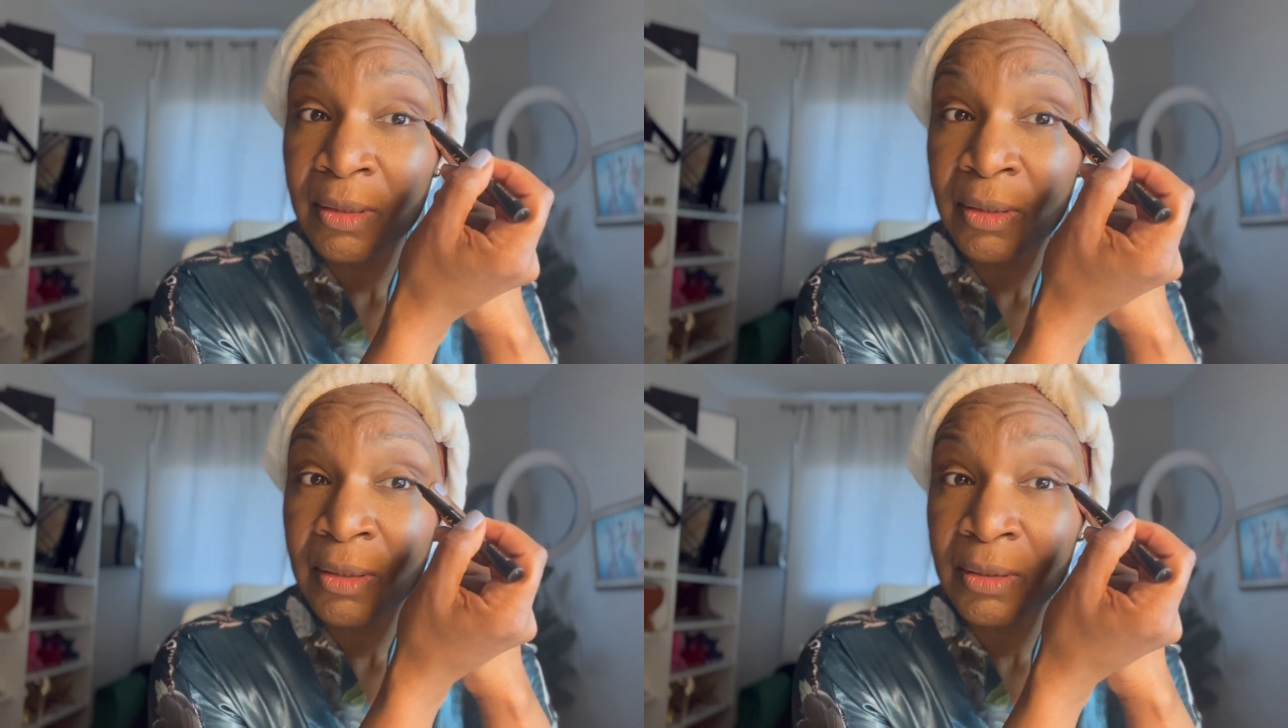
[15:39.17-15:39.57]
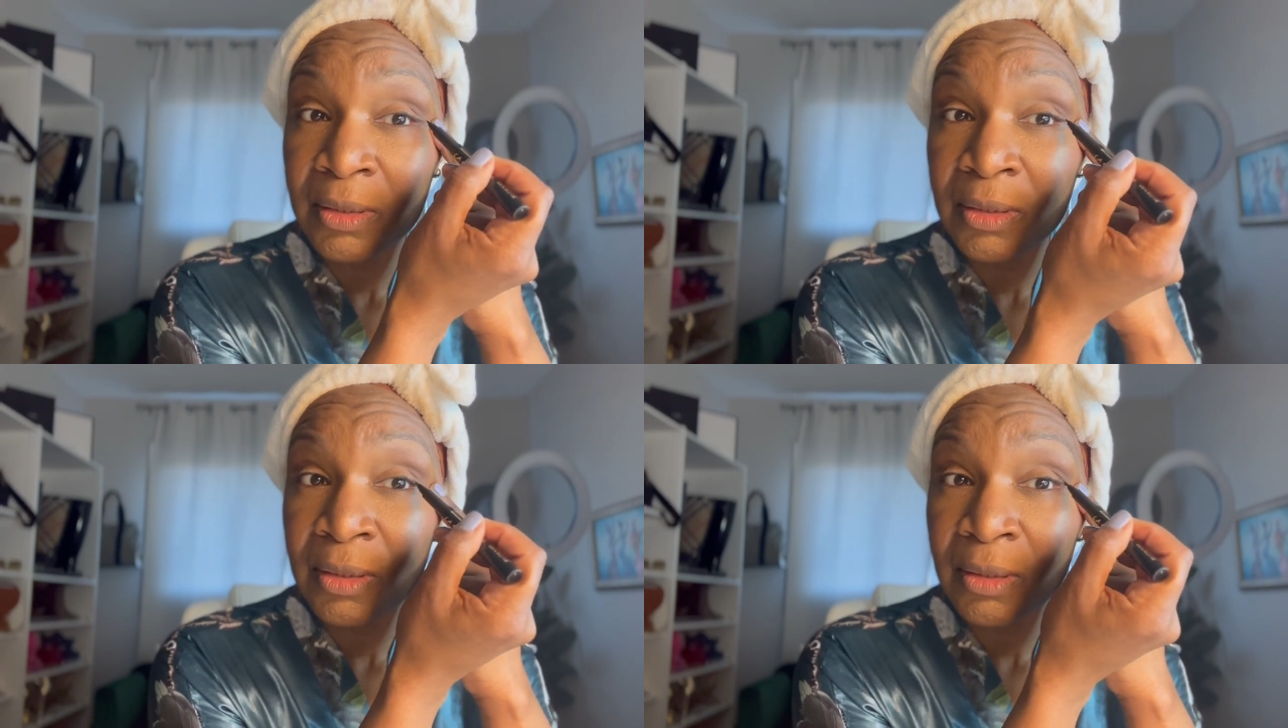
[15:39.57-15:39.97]
And then
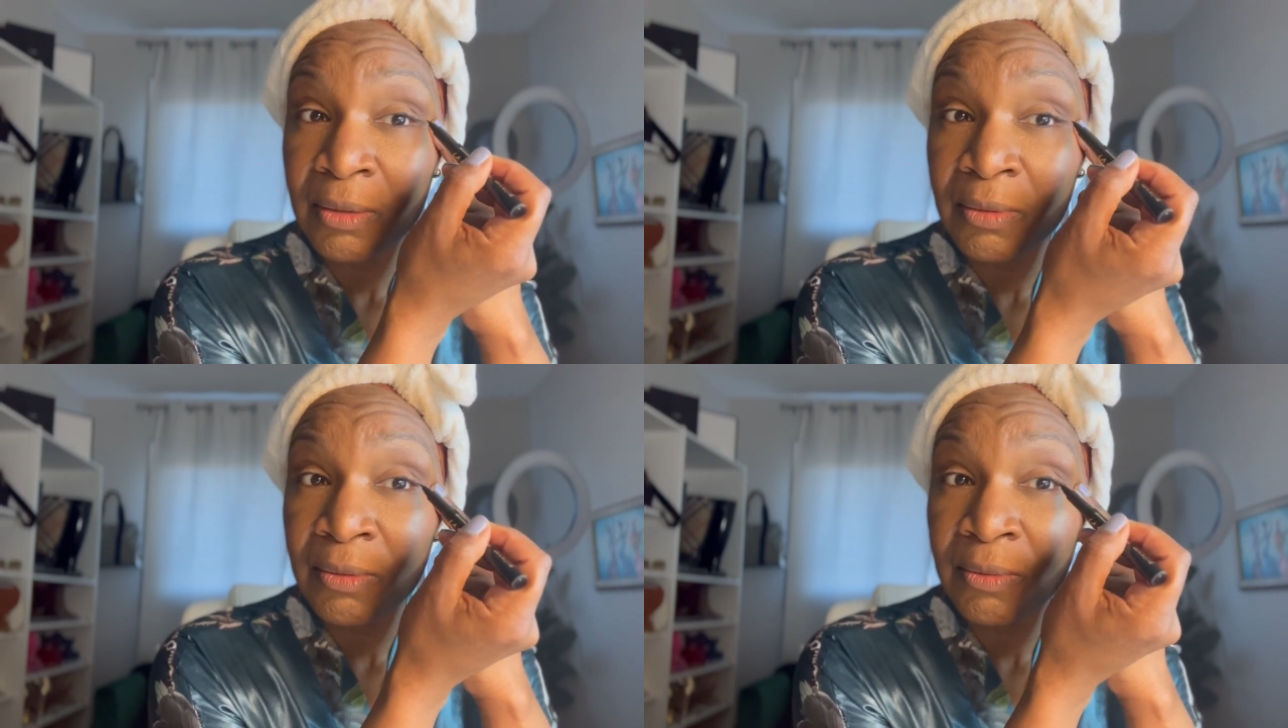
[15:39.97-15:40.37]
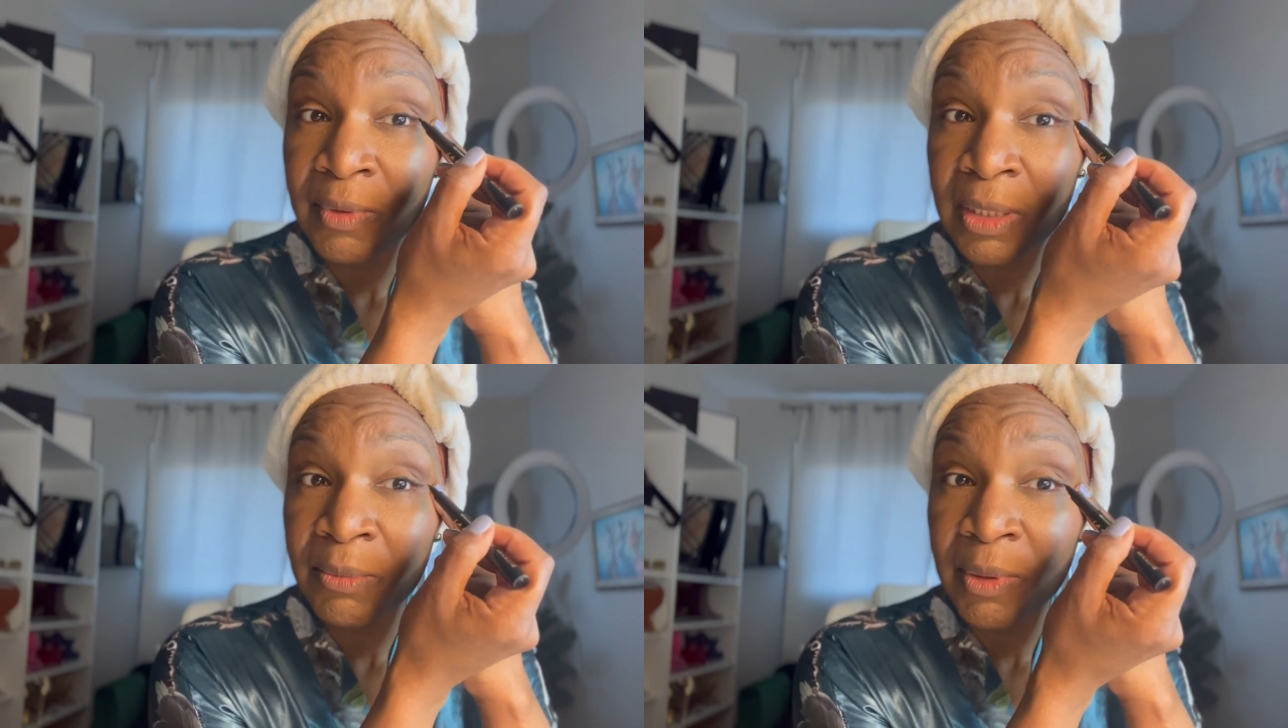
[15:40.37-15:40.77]
she said,
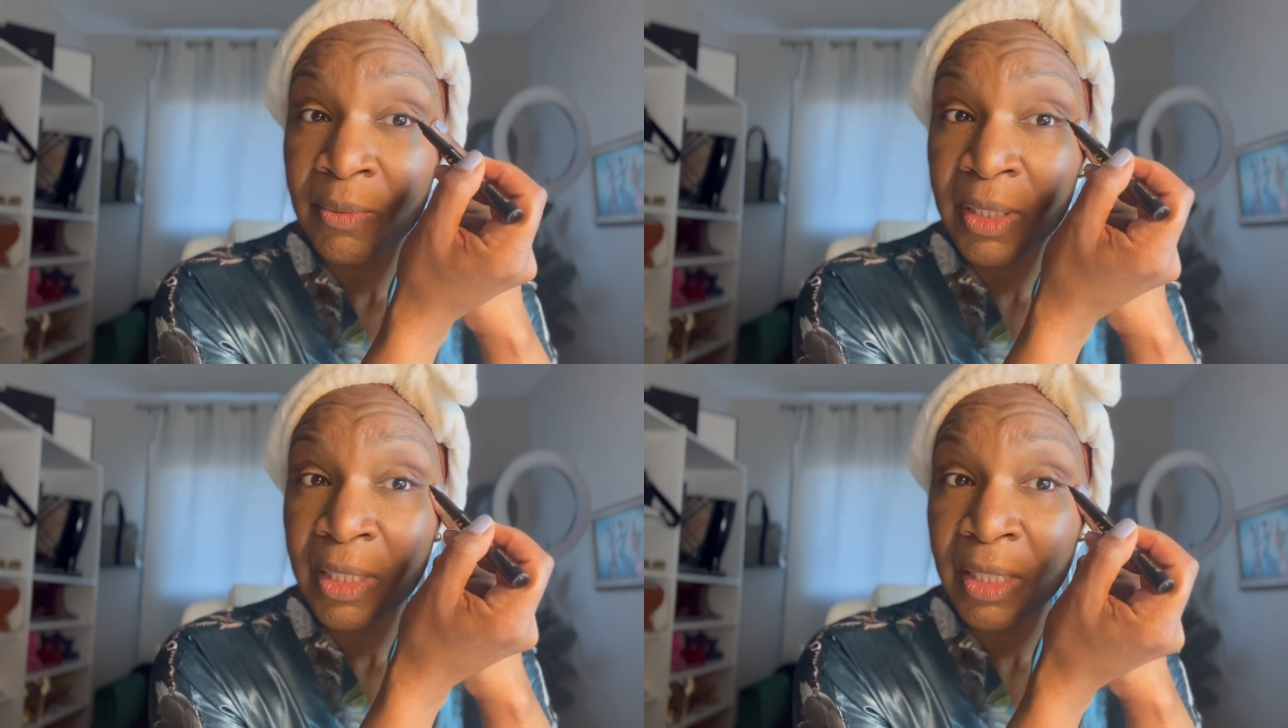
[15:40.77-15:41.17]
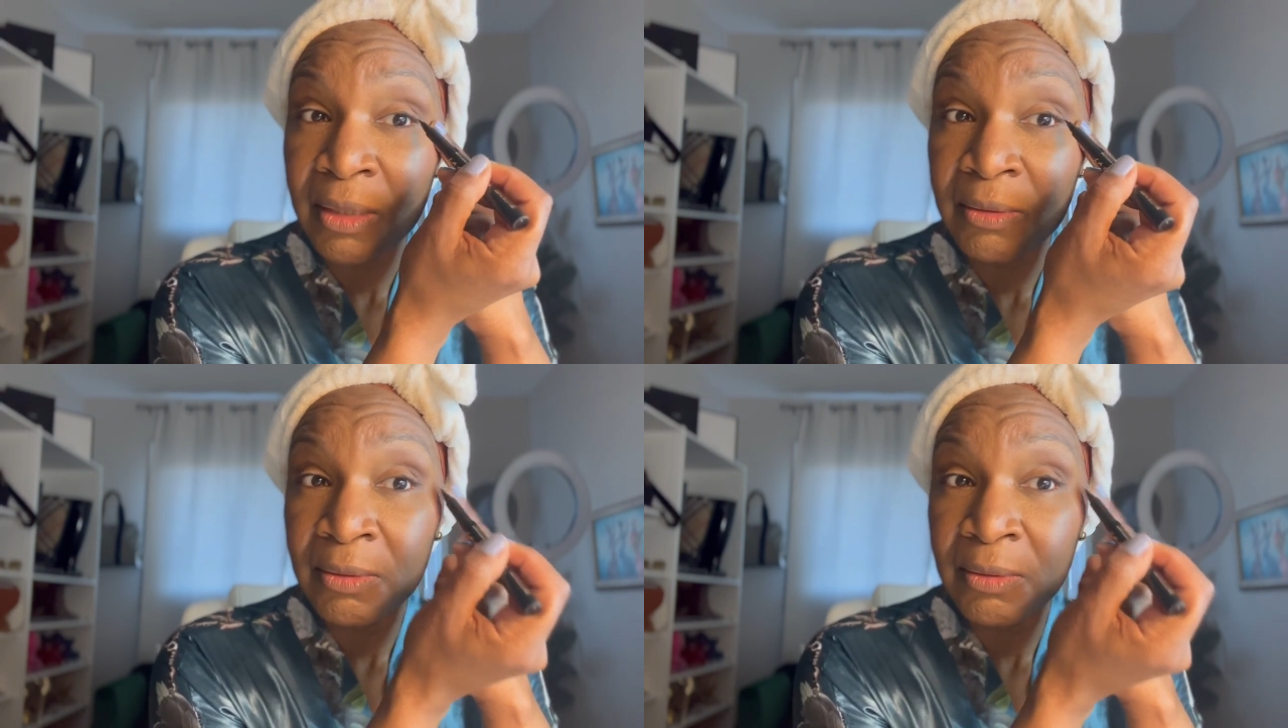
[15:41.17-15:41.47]
"Wing my way out."